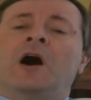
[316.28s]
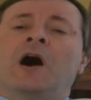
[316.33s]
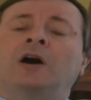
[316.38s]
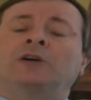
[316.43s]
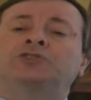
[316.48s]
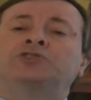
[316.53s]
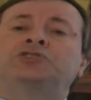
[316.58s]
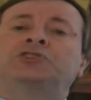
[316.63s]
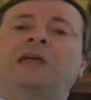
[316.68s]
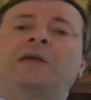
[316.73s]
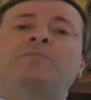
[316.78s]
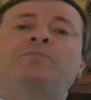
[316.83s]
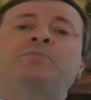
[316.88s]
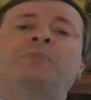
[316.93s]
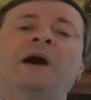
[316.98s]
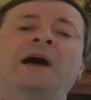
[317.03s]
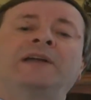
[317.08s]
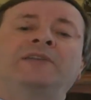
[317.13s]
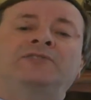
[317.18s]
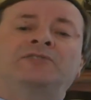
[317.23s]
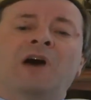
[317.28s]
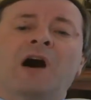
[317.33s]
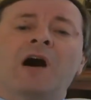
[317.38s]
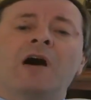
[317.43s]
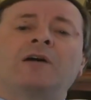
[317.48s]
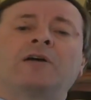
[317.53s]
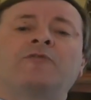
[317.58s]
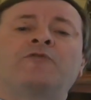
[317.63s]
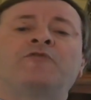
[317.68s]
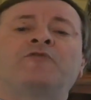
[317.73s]
are shaped by
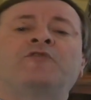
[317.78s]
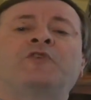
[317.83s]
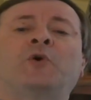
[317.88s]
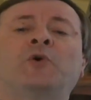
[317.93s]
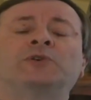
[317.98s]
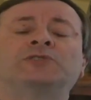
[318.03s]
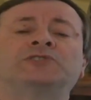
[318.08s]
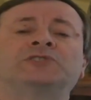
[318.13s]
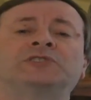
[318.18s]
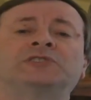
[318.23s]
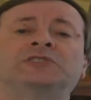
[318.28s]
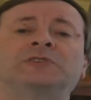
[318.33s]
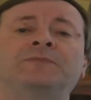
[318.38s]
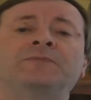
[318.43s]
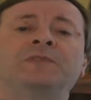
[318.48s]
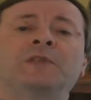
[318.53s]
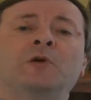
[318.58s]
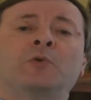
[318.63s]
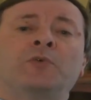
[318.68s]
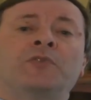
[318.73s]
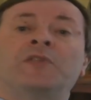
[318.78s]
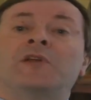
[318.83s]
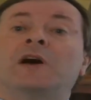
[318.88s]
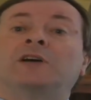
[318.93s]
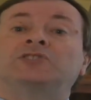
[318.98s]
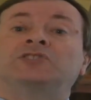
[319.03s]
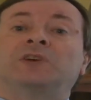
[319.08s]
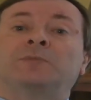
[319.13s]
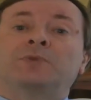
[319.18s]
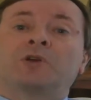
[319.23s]
dark forces within
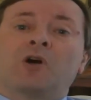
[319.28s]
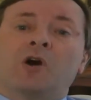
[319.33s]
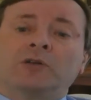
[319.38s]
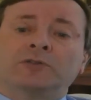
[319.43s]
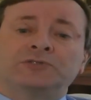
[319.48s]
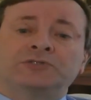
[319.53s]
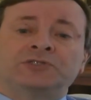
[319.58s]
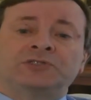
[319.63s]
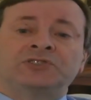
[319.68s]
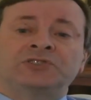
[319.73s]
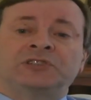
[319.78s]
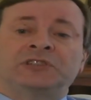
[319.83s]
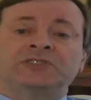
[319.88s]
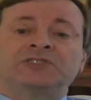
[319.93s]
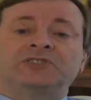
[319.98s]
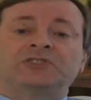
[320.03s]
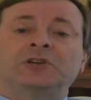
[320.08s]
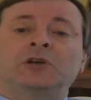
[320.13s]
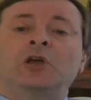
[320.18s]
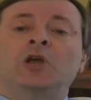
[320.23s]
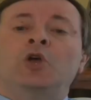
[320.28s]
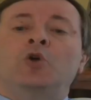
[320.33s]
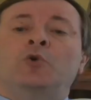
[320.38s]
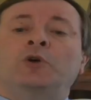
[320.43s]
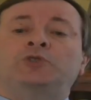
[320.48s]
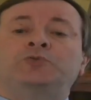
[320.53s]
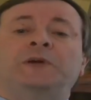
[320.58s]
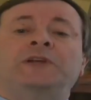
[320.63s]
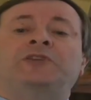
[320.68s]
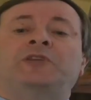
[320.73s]
our subconsciousness,
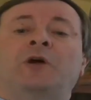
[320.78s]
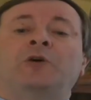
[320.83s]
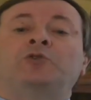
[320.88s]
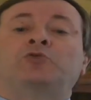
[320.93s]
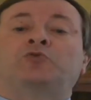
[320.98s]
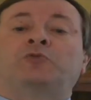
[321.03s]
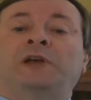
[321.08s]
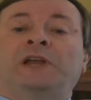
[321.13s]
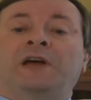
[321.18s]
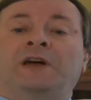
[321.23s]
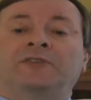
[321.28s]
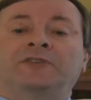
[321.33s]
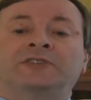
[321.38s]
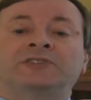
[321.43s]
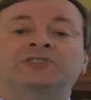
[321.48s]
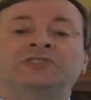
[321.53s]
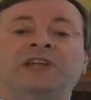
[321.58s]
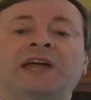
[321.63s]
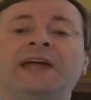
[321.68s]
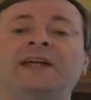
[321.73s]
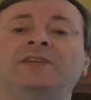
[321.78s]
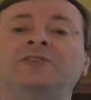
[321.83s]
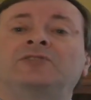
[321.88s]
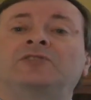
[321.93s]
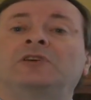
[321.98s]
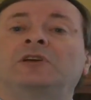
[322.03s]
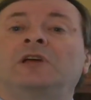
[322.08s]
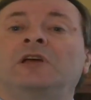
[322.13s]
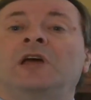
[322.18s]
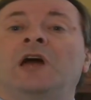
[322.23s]
which we don't really
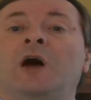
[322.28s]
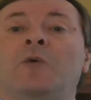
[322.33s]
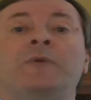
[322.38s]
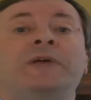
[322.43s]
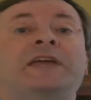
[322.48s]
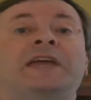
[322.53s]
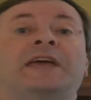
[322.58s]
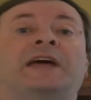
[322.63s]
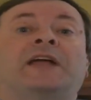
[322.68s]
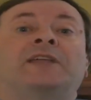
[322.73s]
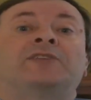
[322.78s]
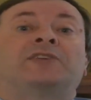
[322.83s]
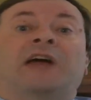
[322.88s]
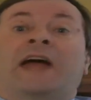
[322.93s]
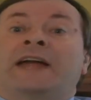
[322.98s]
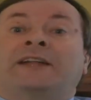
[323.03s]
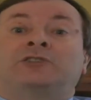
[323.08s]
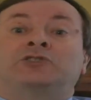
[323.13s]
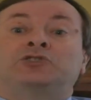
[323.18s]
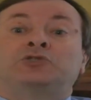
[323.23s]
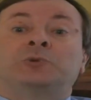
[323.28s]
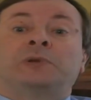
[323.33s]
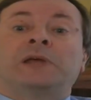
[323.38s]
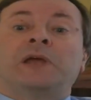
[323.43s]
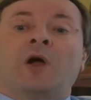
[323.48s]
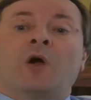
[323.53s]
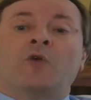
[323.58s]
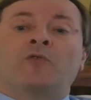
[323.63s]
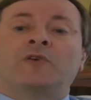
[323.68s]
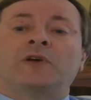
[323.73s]
understand and we can't
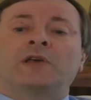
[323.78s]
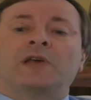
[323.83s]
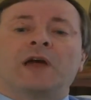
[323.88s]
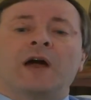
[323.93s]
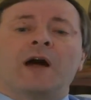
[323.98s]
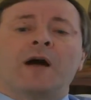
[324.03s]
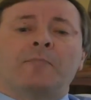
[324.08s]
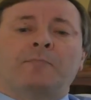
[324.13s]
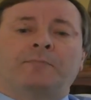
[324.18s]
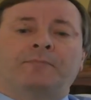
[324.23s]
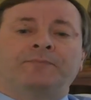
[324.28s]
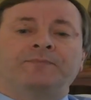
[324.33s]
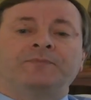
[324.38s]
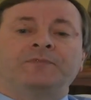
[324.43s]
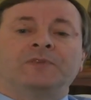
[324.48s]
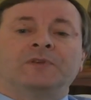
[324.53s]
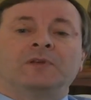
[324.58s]
actually overcome?